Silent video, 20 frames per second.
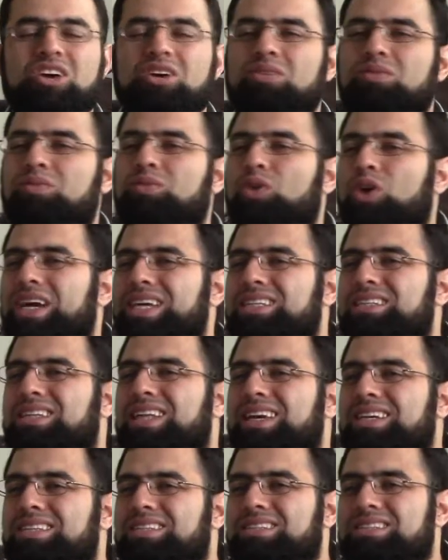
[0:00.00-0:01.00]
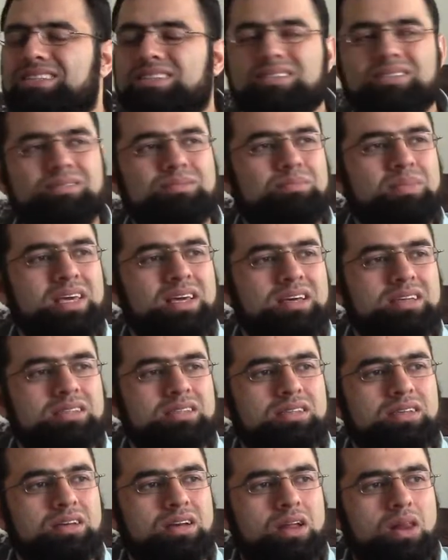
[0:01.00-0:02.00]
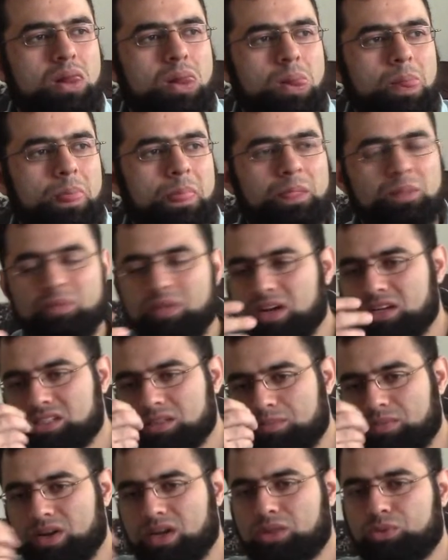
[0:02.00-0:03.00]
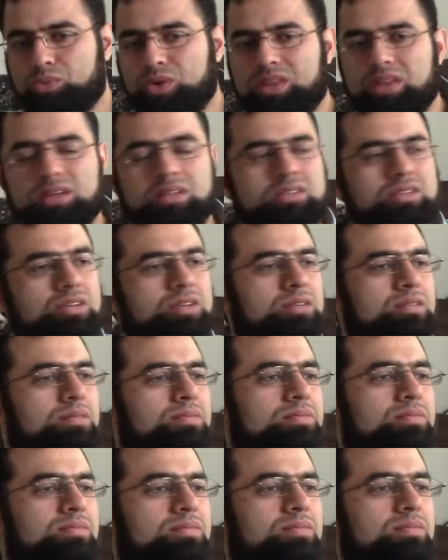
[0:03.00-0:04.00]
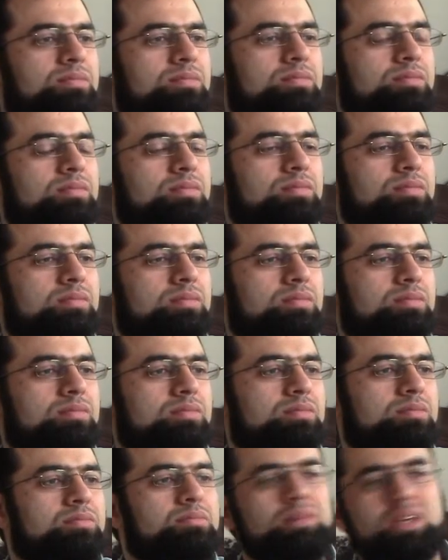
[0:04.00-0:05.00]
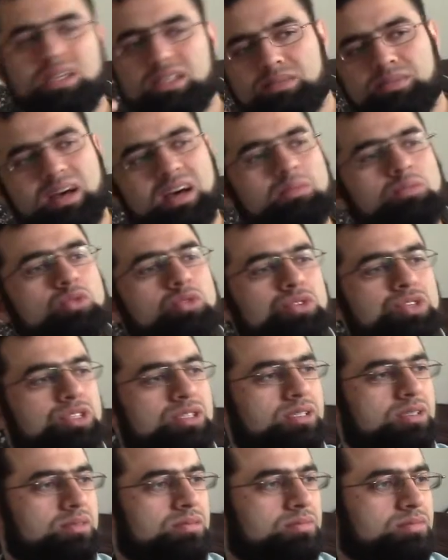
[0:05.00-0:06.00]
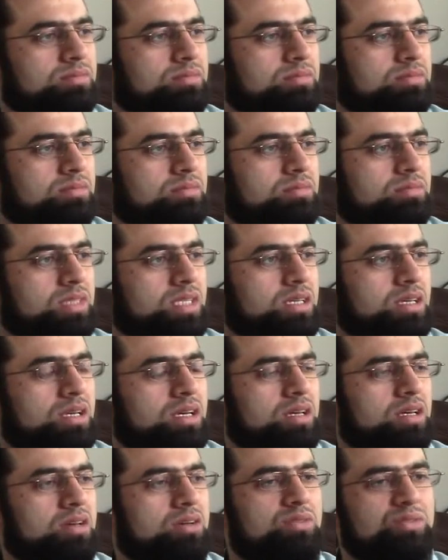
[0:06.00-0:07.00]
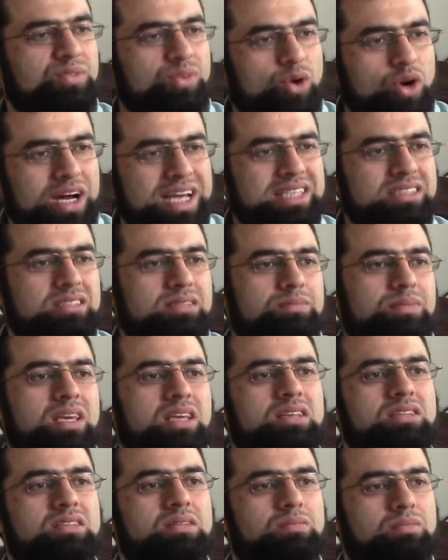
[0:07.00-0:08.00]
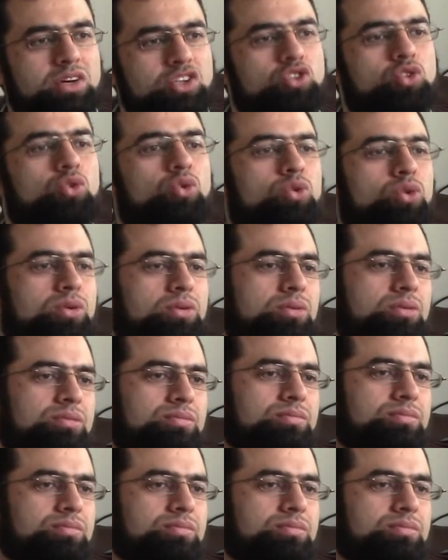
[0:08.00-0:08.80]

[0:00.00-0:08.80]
voiceless means there is a breath with it means mahmus. Voiced means majhur.